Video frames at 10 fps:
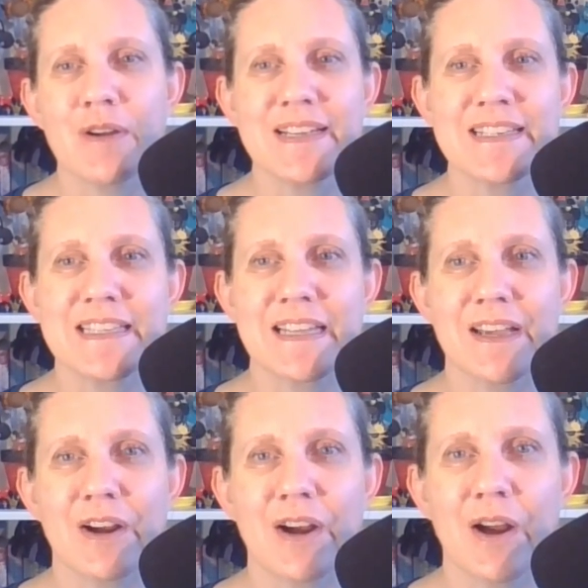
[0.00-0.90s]
is that
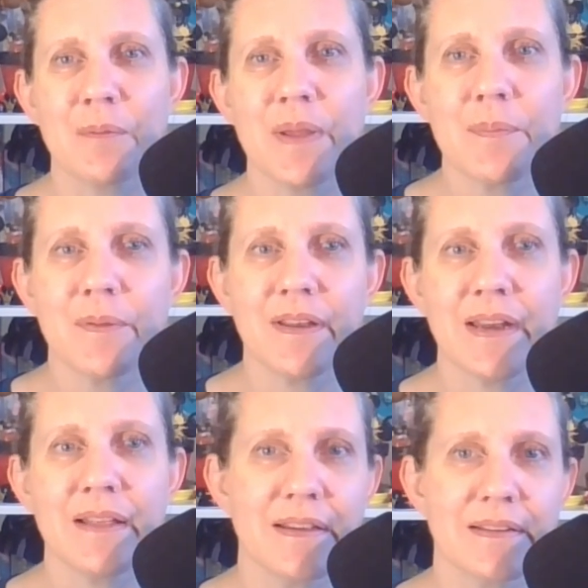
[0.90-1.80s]
there are people and
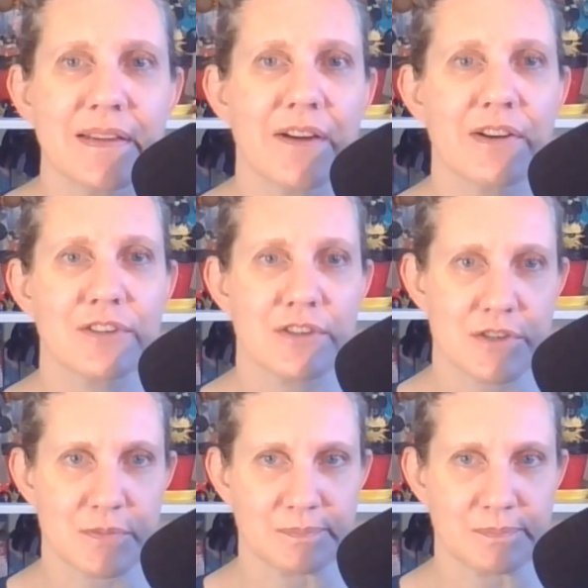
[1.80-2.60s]
alien characters